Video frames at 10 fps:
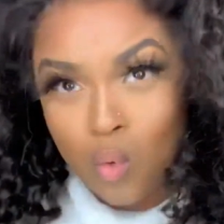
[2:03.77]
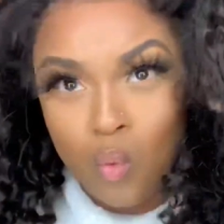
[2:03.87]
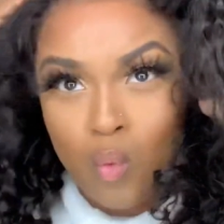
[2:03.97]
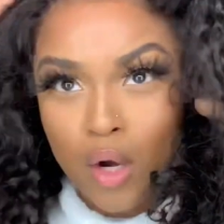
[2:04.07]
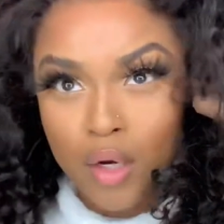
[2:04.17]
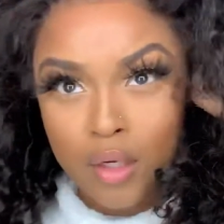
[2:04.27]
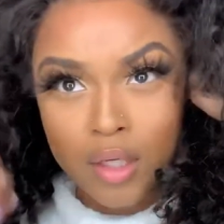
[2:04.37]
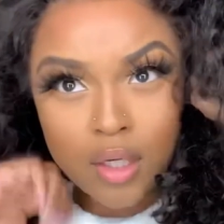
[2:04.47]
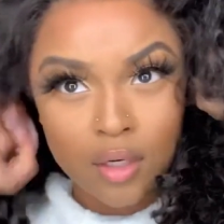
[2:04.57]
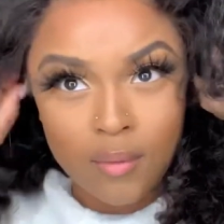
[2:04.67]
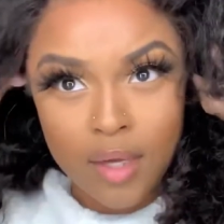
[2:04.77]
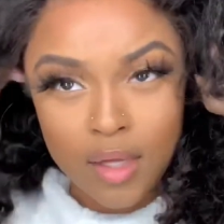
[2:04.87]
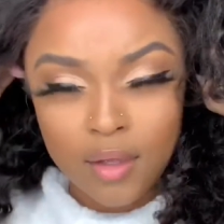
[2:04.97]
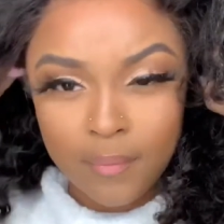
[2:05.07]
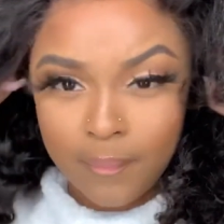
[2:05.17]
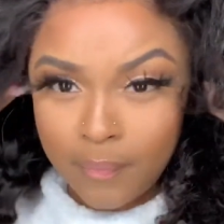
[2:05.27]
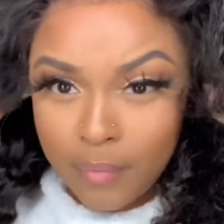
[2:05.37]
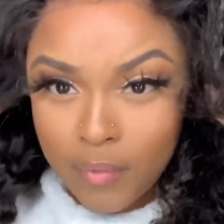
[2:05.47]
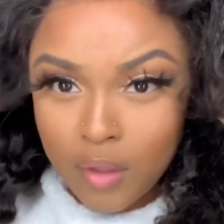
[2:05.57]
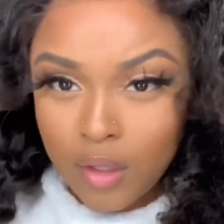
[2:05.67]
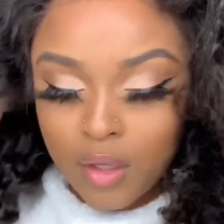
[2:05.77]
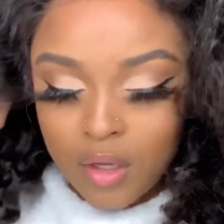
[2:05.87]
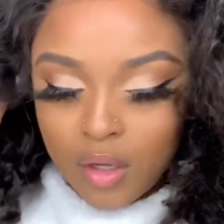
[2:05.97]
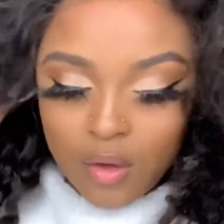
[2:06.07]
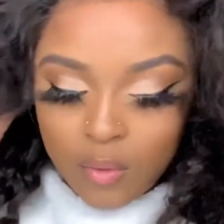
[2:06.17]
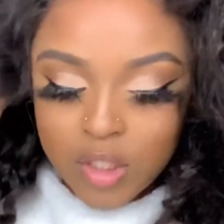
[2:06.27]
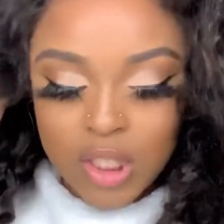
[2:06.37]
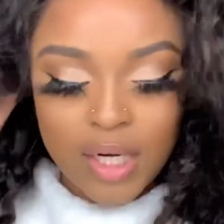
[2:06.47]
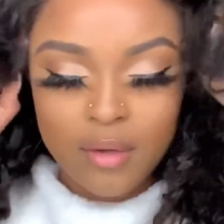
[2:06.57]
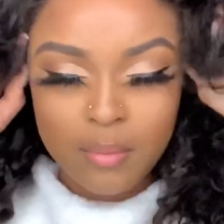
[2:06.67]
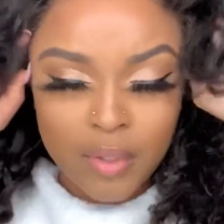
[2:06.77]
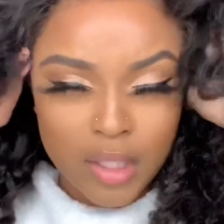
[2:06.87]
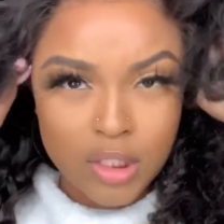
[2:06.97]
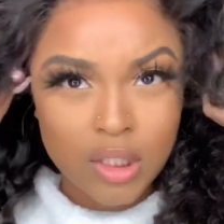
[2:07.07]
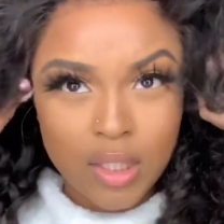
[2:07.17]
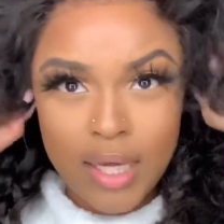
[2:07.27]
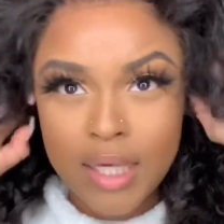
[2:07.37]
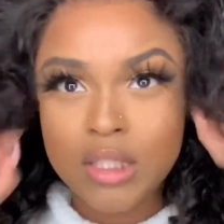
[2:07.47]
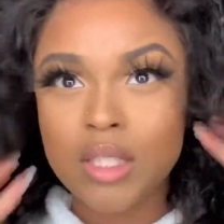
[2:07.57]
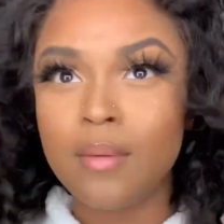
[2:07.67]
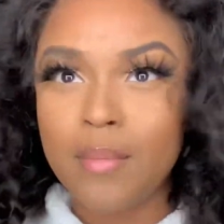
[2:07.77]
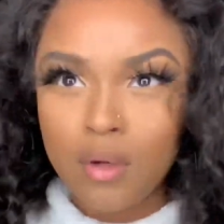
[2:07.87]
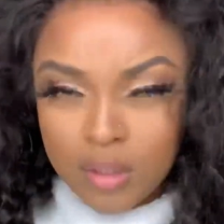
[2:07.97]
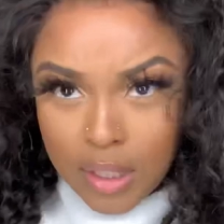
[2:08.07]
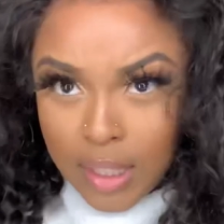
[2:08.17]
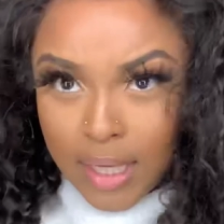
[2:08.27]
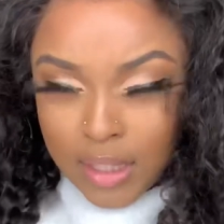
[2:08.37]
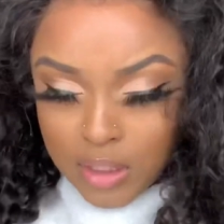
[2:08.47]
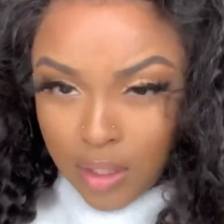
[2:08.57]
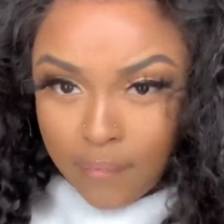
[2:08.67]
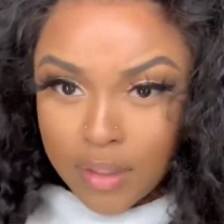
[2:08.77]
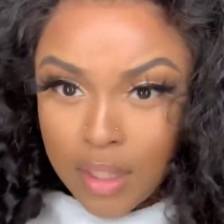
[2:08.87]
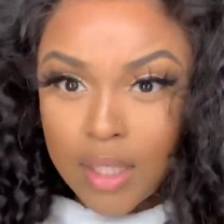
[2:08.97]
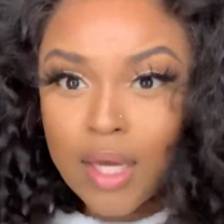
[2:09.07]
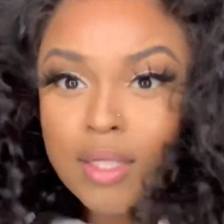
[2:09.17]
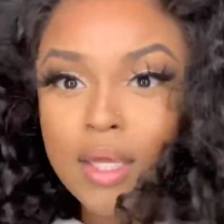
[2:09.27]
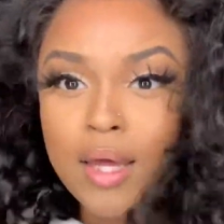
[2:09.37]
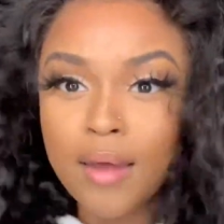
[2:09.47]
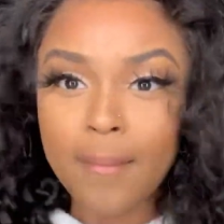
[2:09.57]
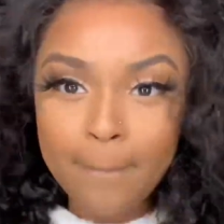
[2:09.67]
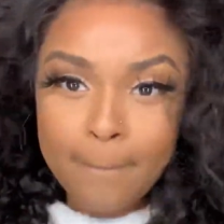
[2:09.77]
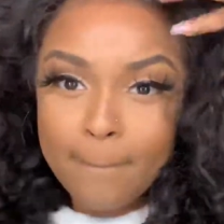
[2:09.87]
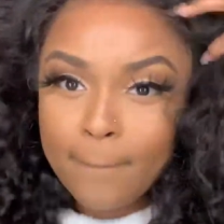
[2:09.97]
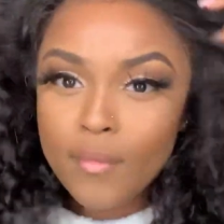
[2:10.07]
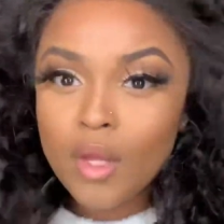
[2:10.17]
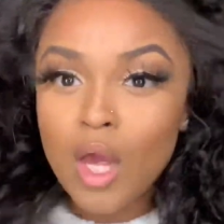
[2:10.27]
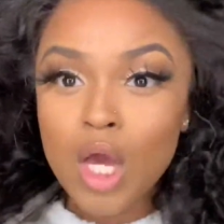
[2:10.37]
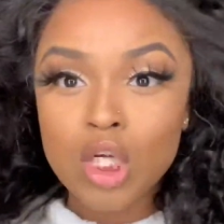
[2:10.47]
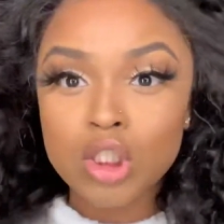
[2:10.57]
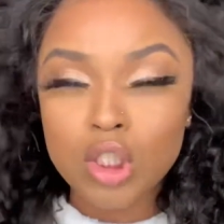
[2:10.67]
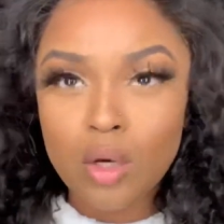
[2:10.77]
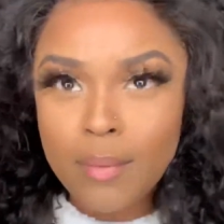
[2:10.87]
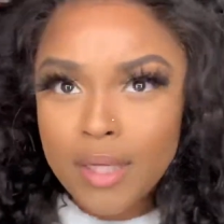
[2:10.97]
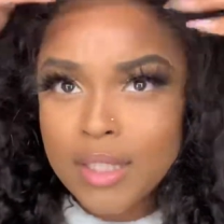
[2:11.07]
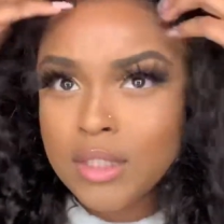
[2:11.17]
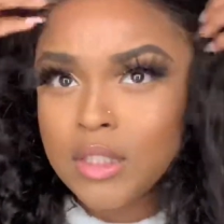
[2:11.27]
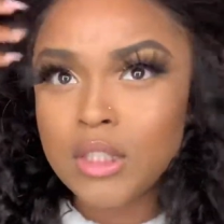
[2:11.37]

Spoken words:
work in a way. We're trying to blend your lace and melt the lace and everything like that. So because this